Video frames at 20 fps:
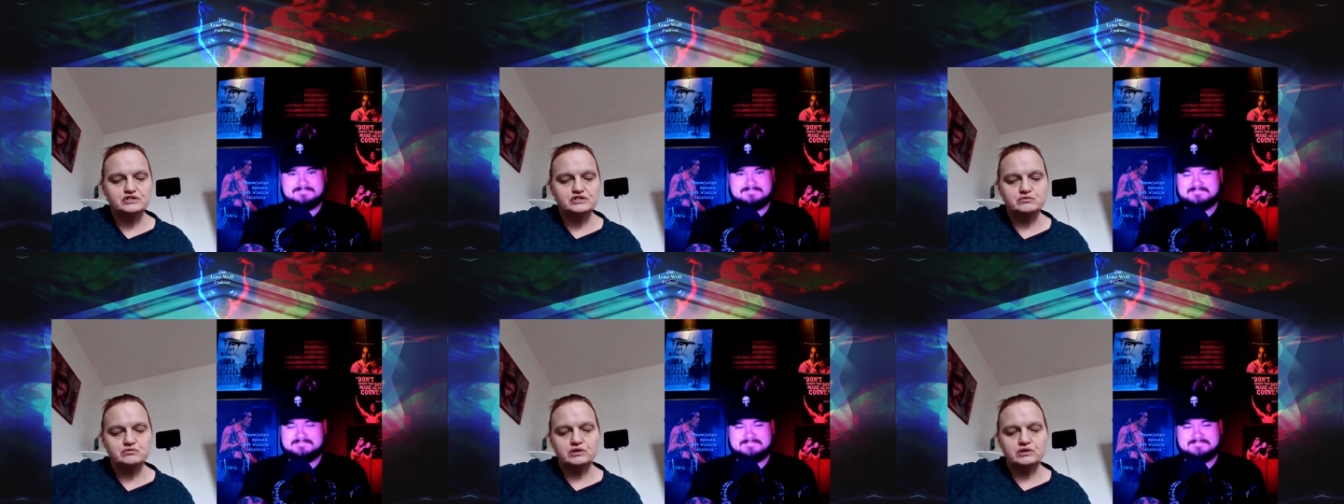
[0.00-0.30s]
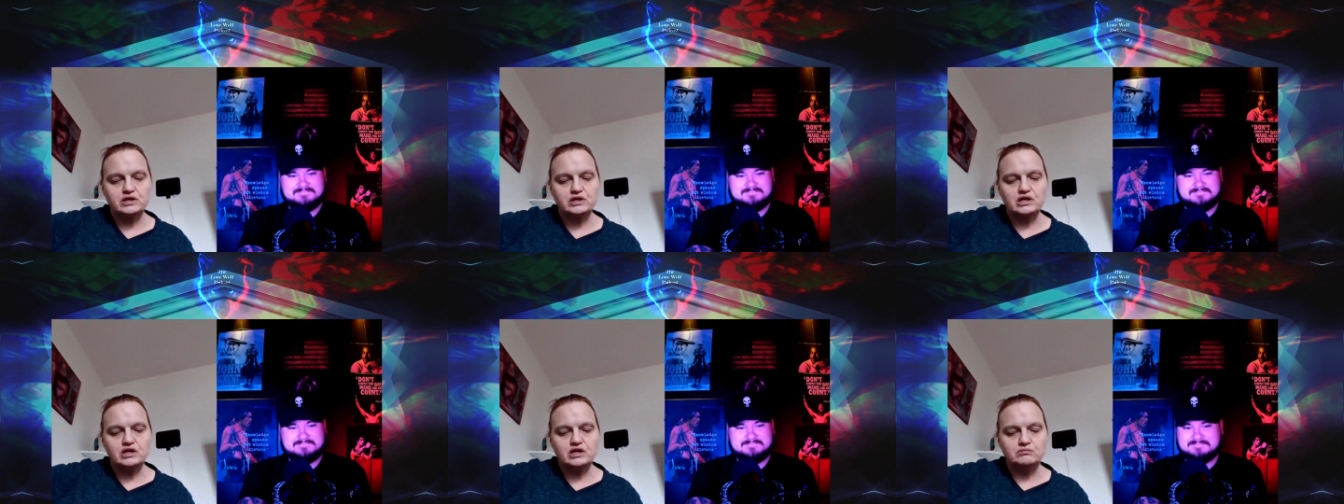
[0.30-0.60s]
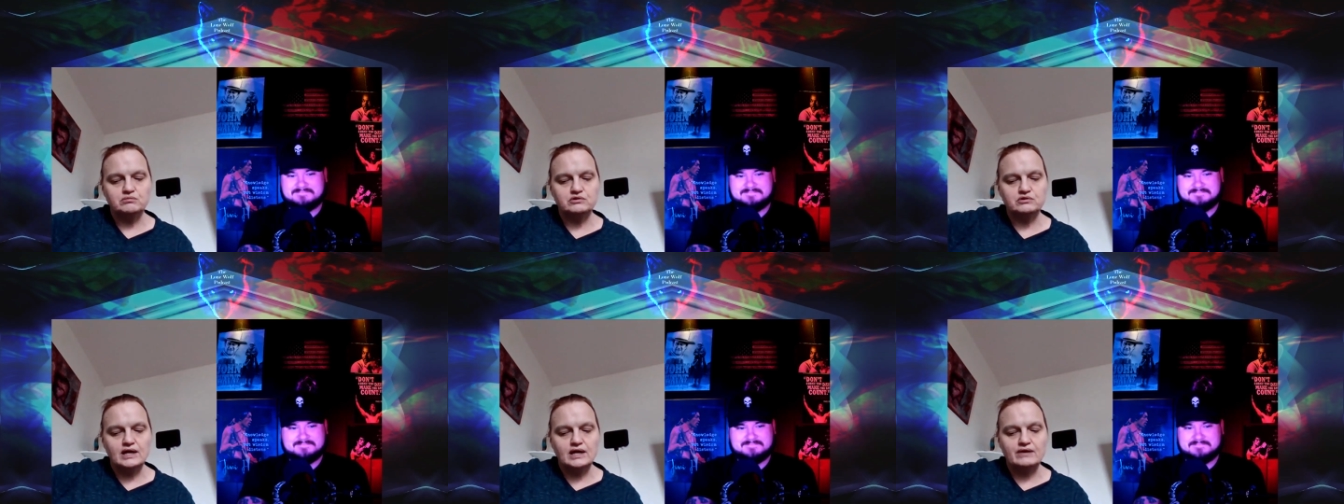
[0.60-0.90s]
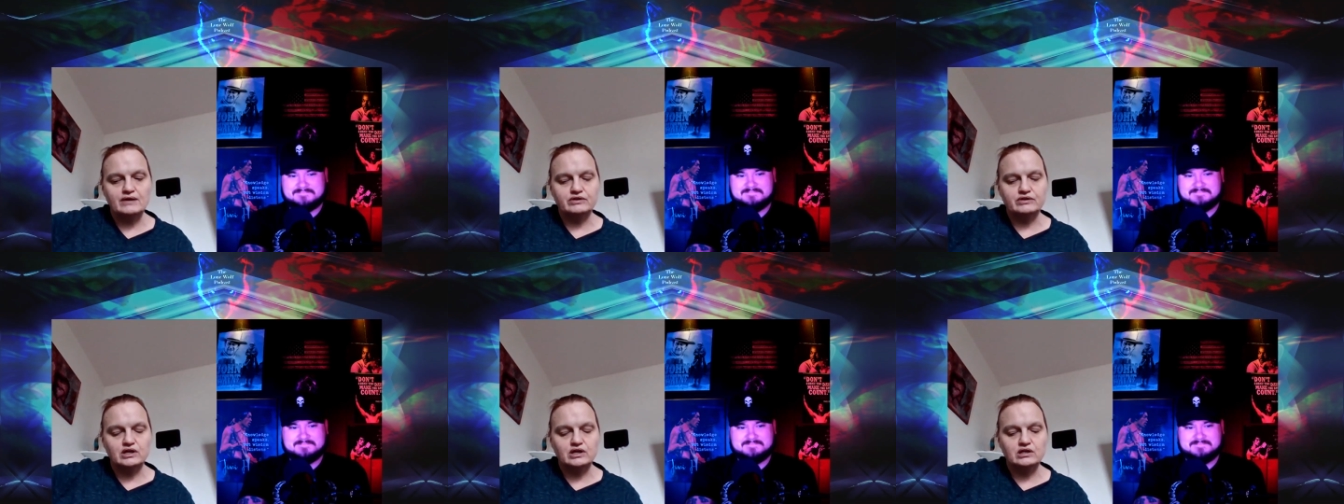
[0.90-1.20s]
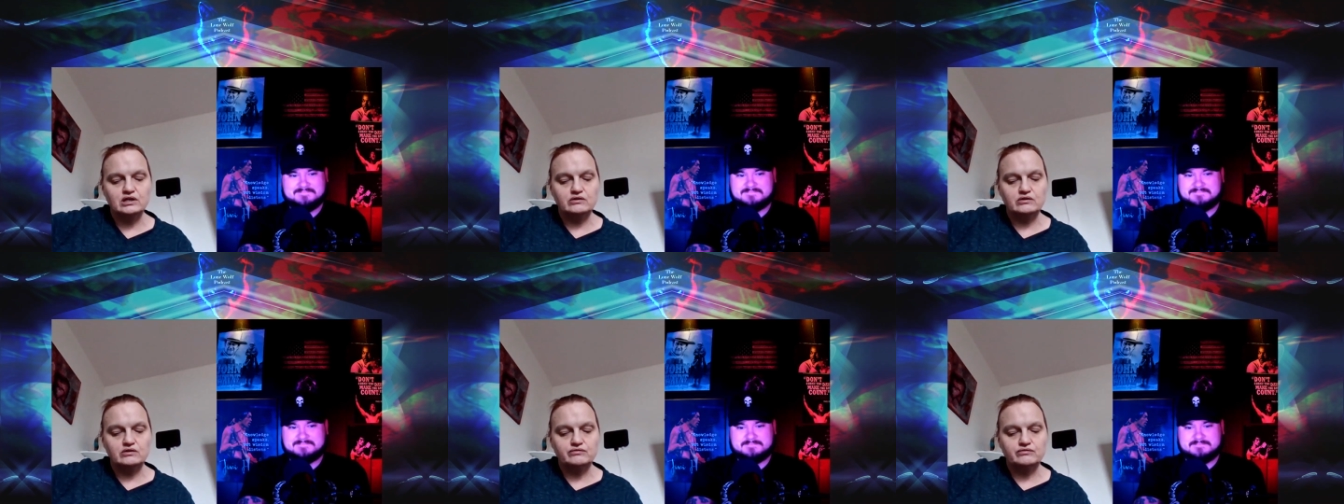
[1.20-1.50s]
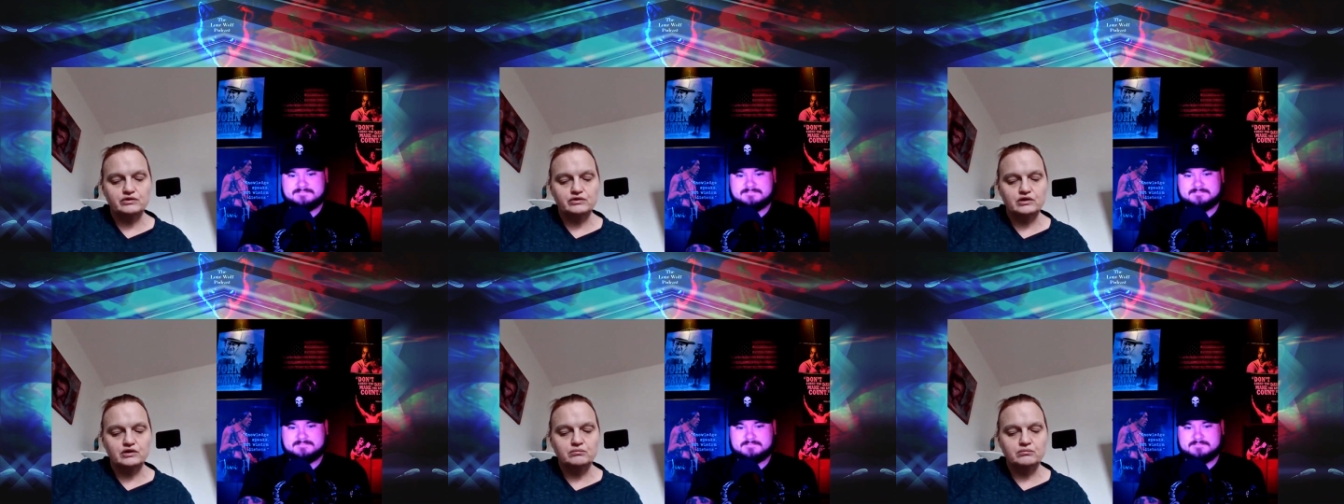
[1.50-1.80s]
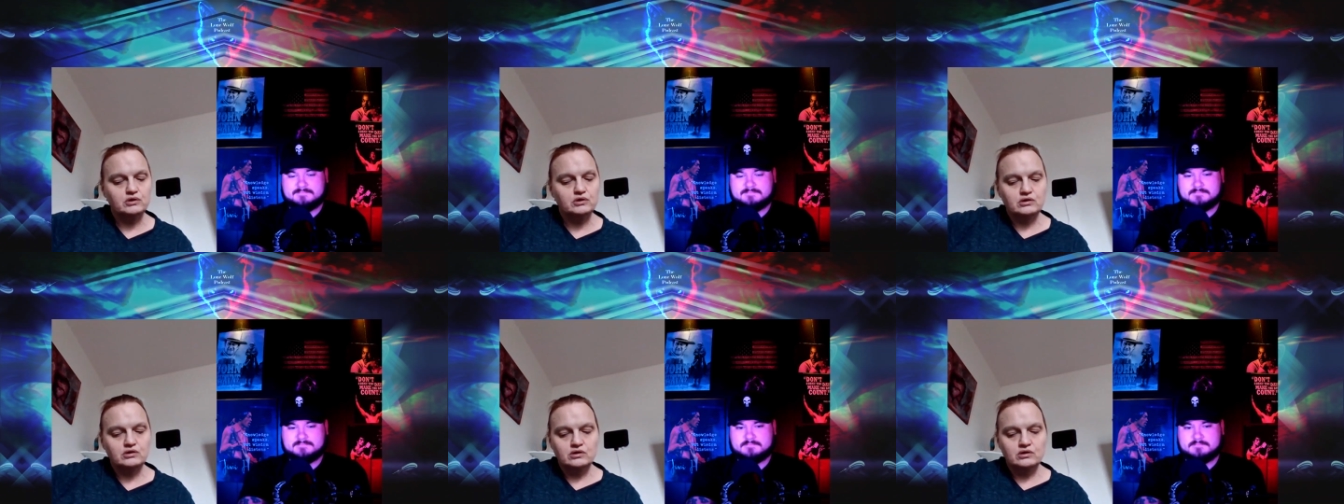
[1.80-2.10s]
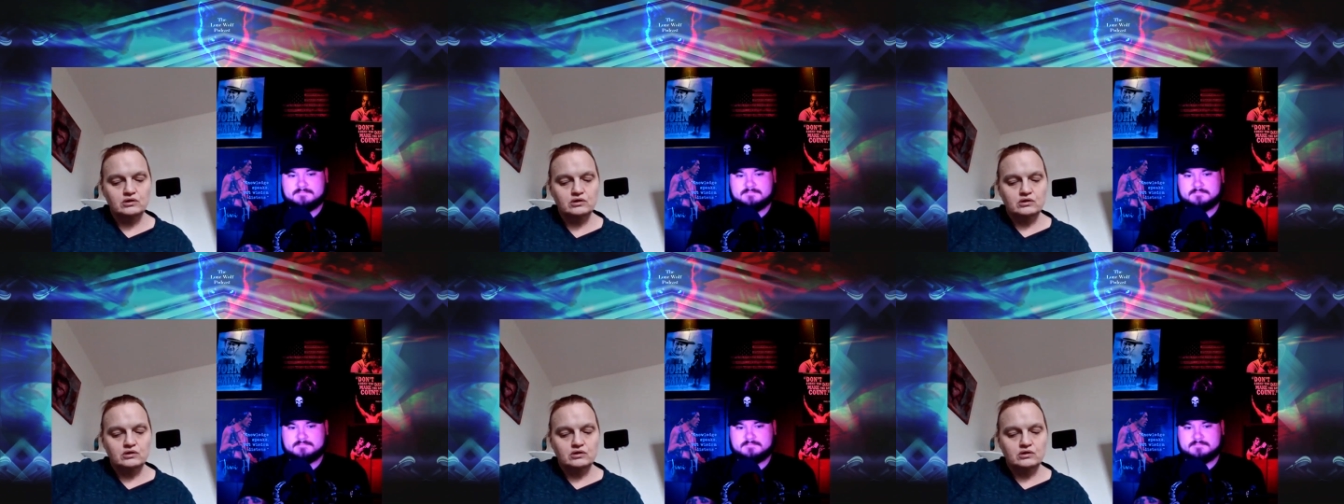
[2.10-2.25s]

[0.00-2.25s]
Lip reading: dust when it came to advocating for them